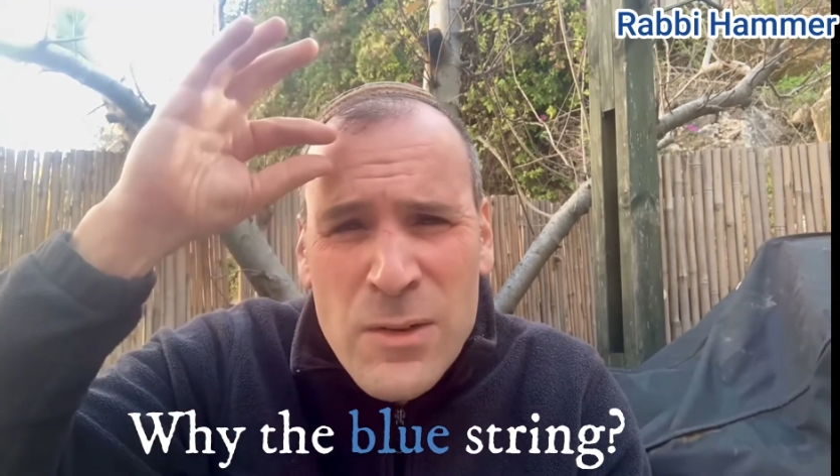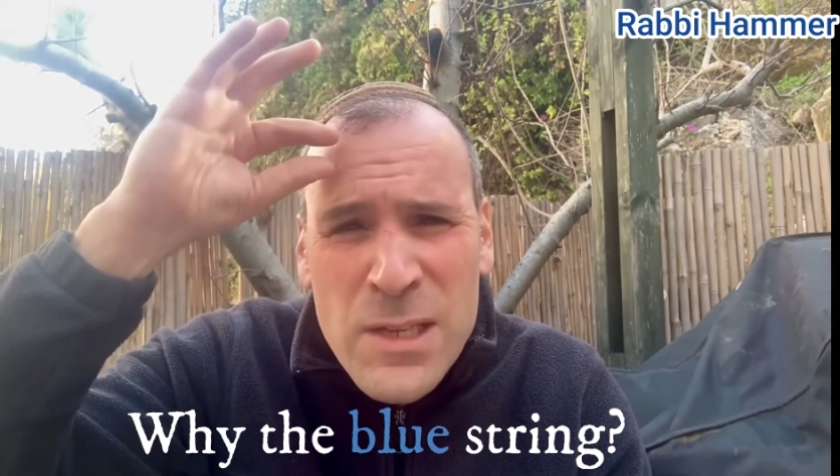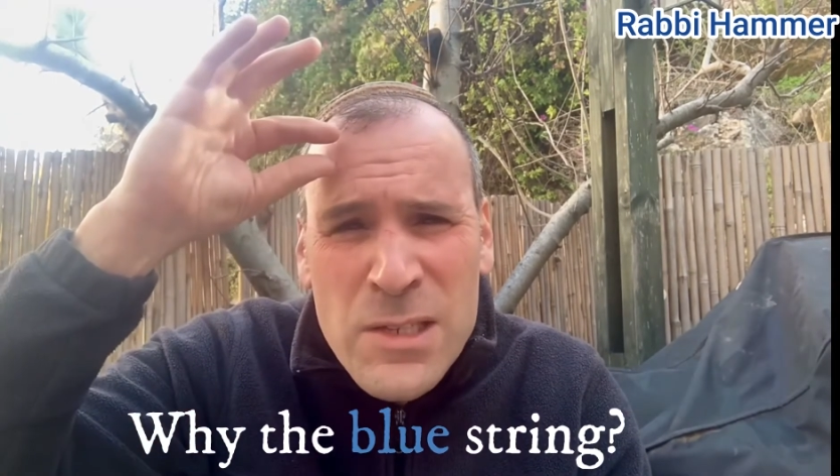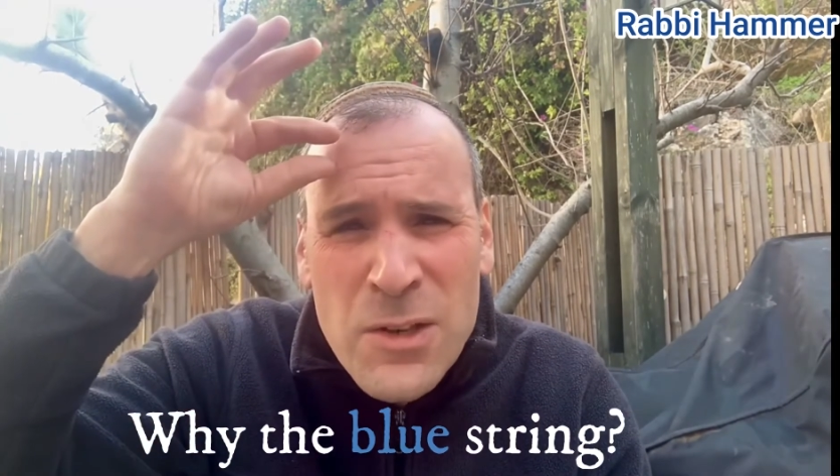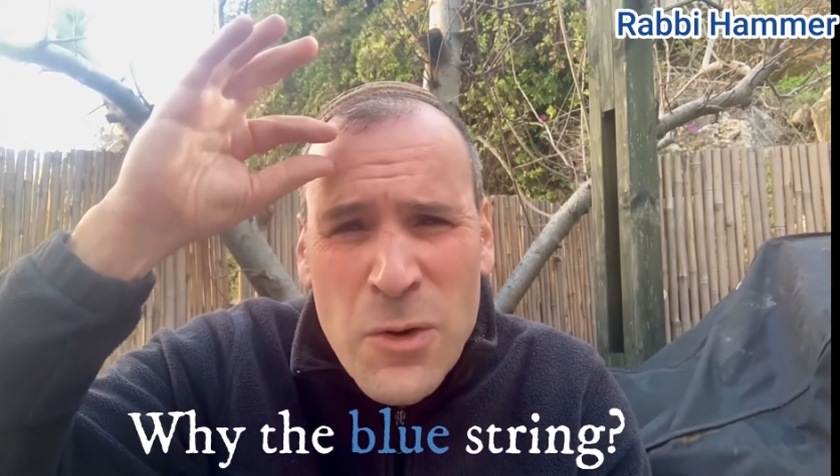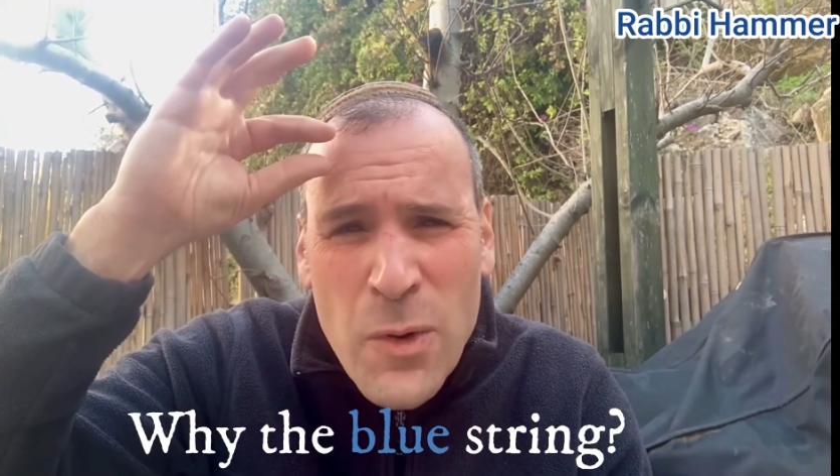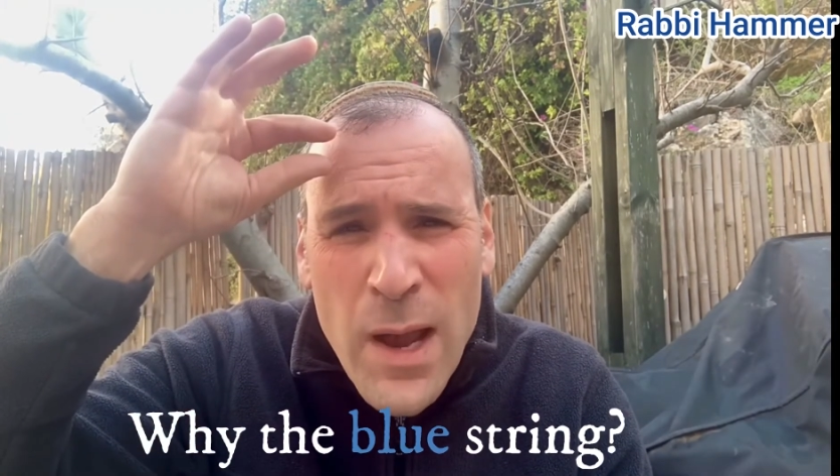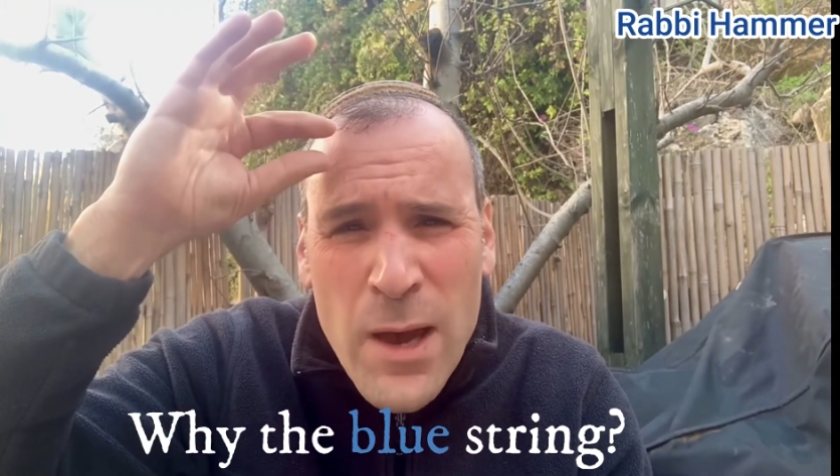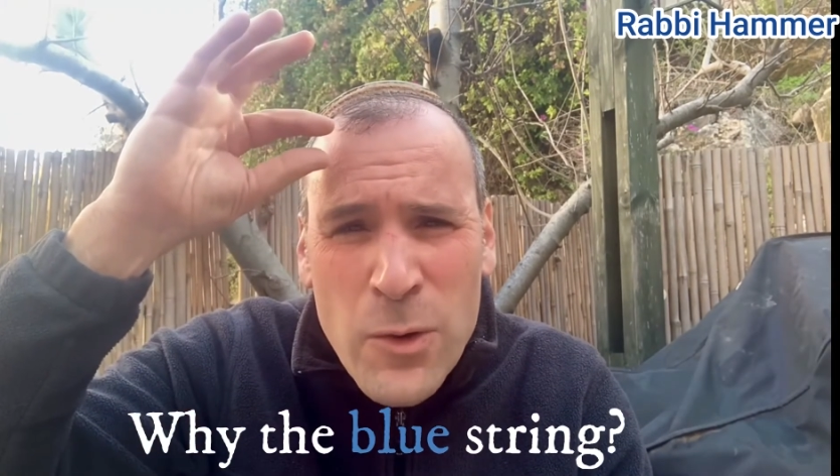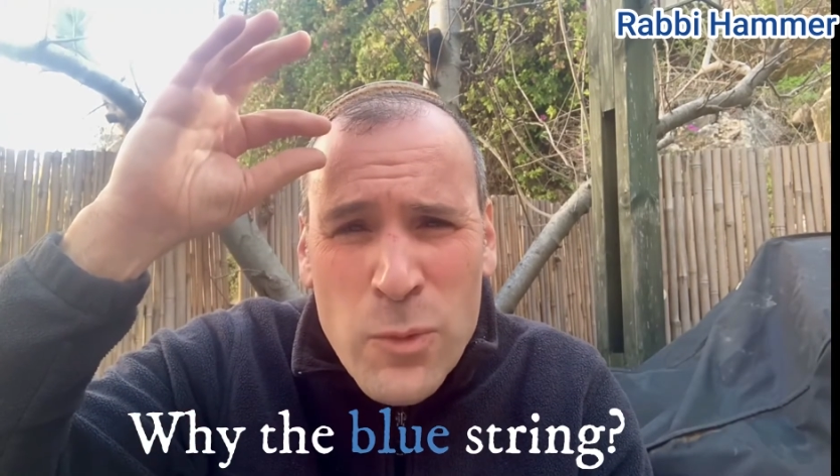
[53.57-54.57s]
this
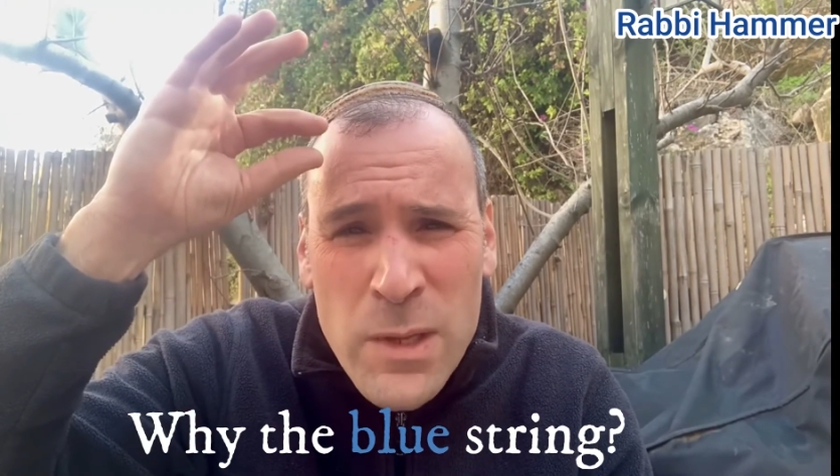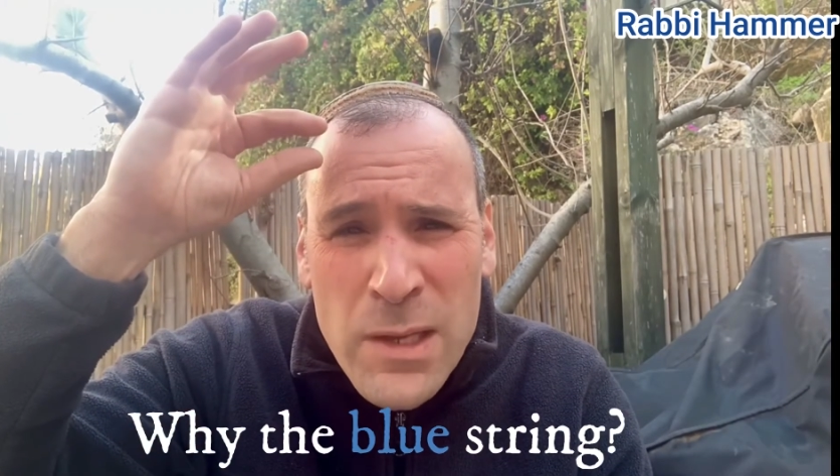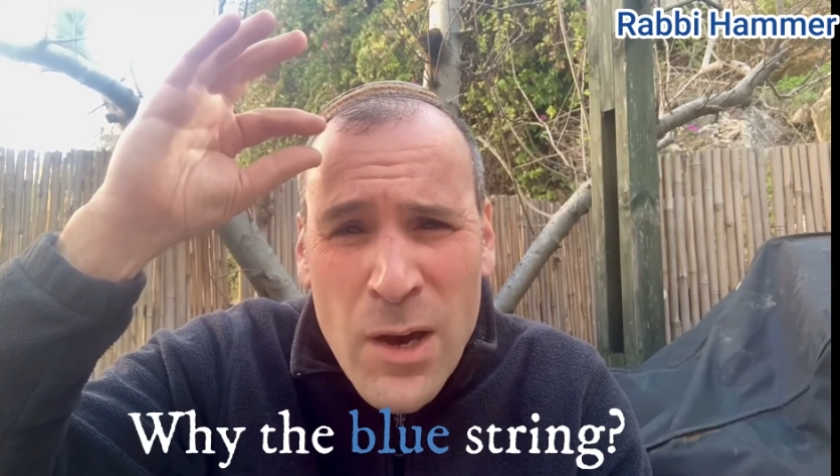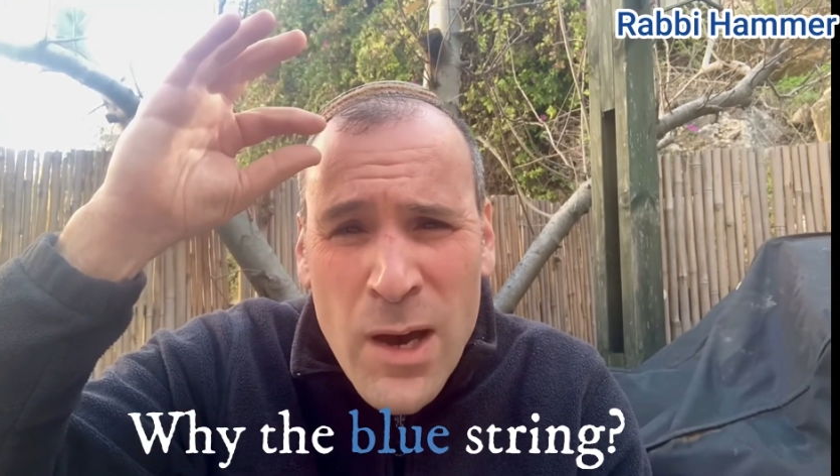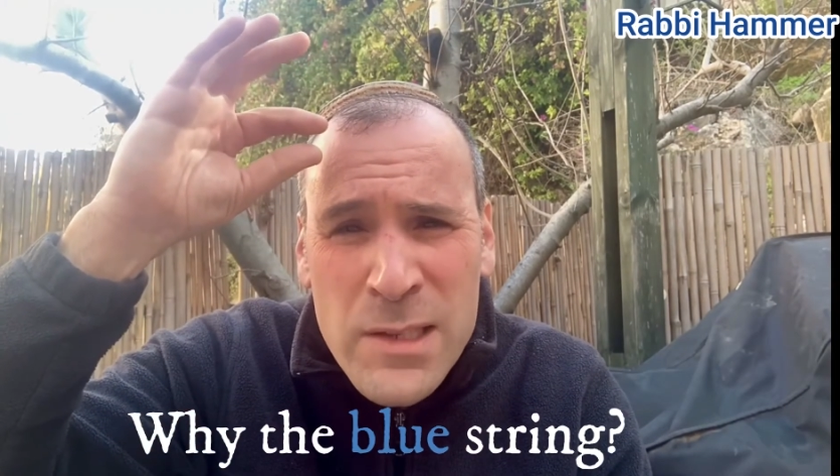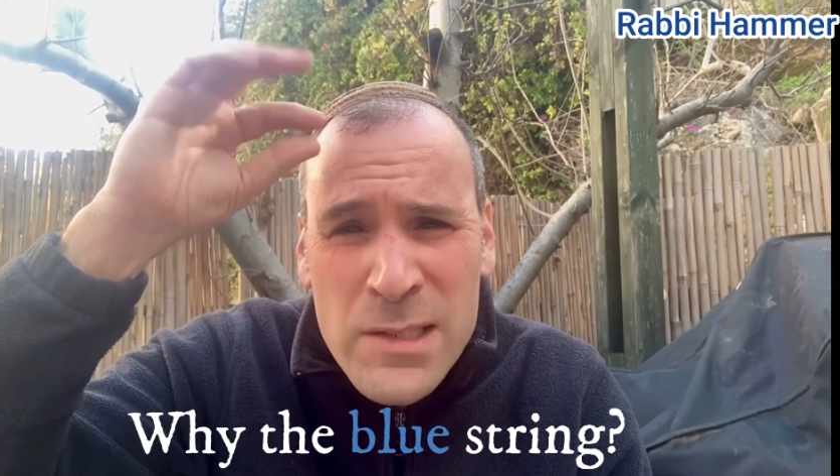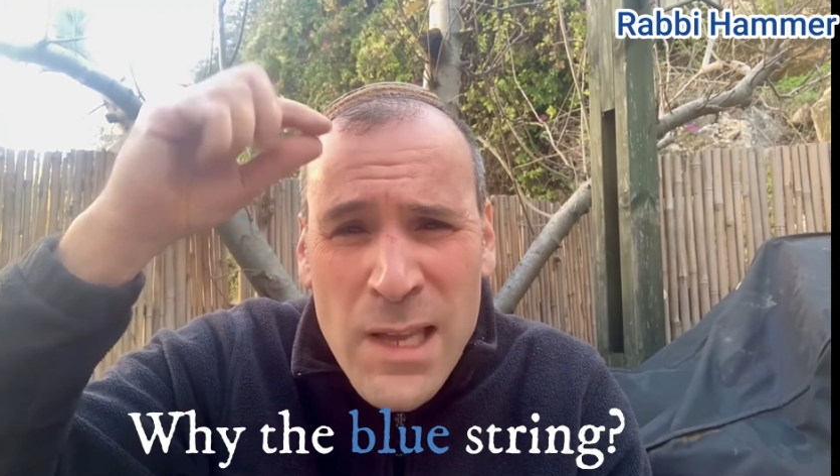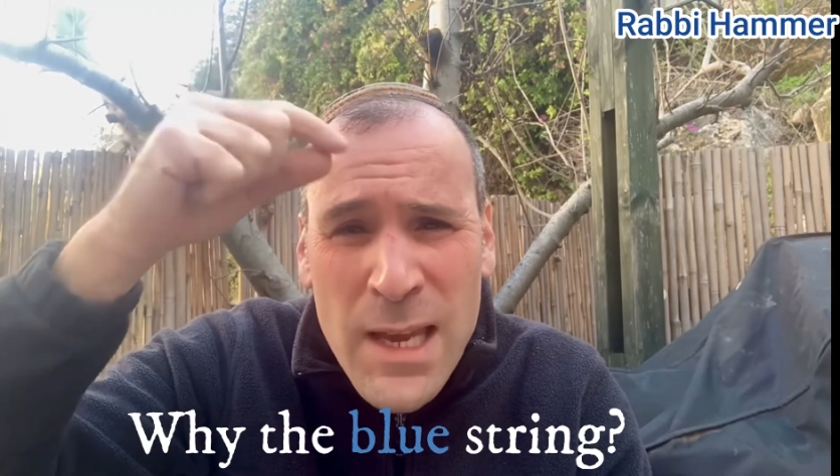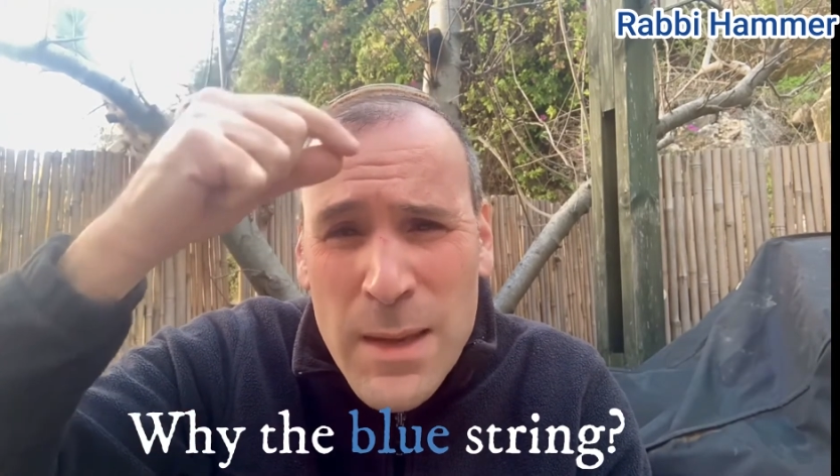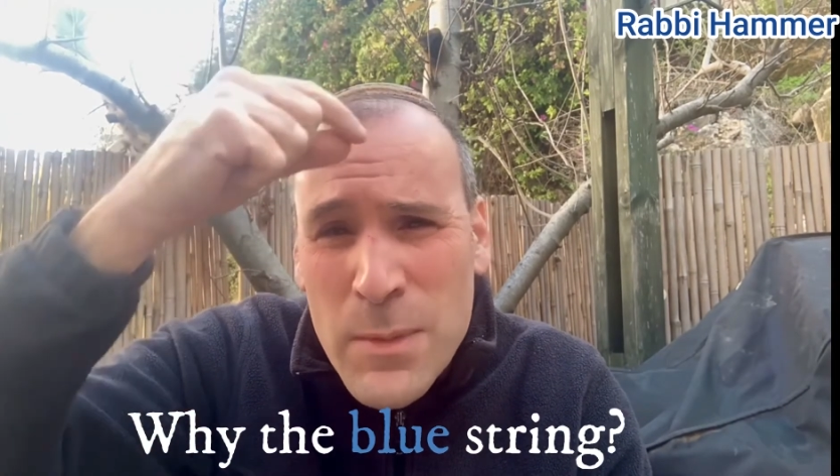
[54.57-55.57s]
crown with God's
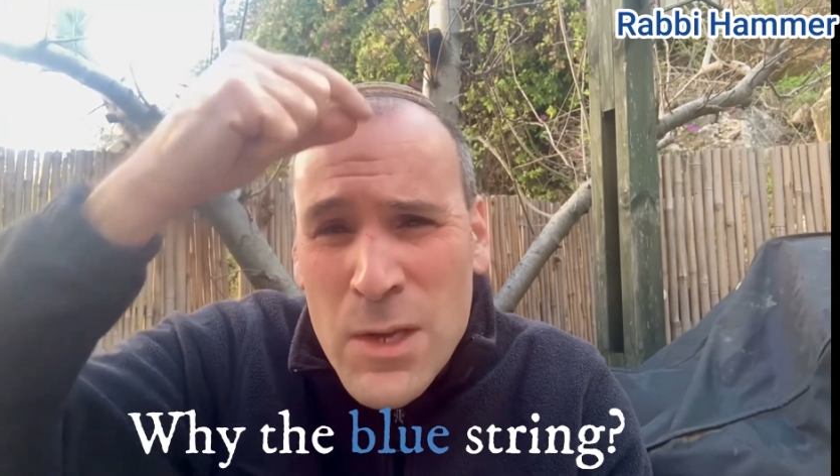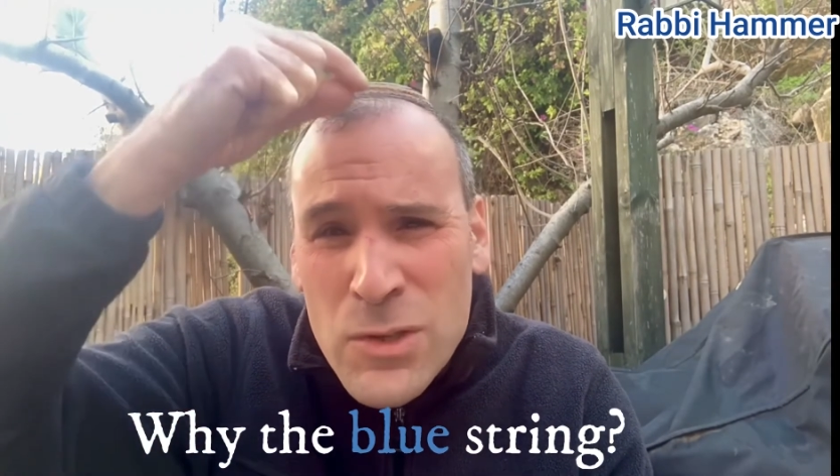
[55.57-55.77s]
name,